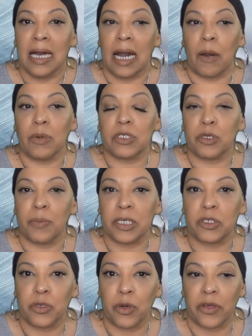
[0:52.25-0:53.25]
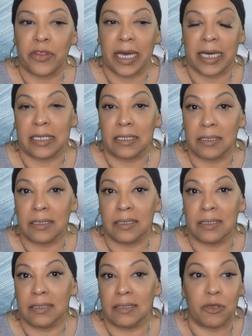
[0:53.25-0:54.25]
I want to make sure that
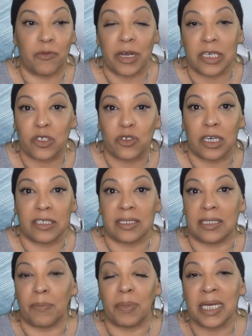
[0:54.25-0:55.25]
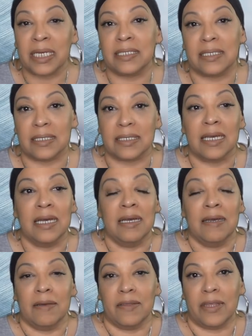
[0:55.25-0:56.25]
the restaurants, the places
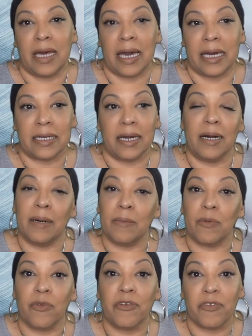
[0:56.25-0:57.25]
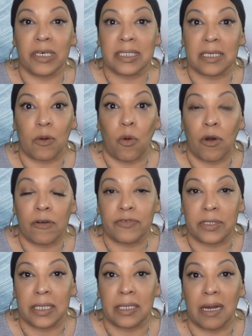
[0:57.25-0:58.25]
that we visit
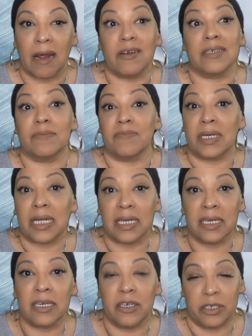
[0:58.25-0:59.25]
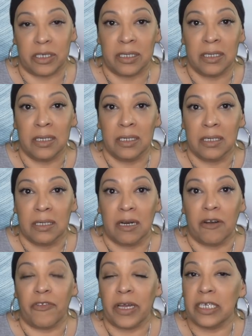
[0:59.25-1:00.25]
often are cleared
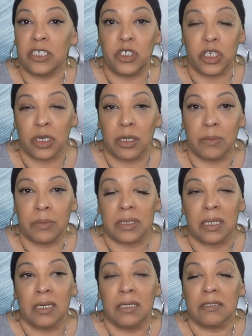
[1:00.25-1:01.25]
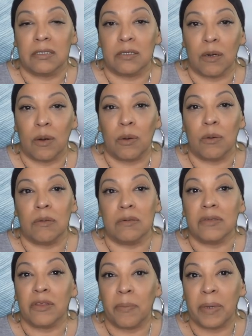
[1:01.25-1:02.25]
of any germs. So
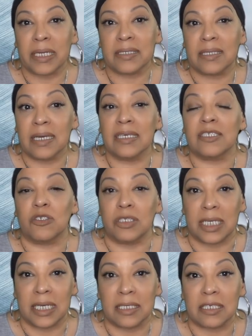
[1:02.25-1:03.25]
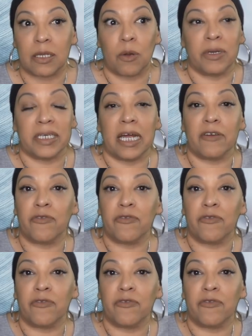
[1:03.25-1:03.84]
the best thing is to take it slow and not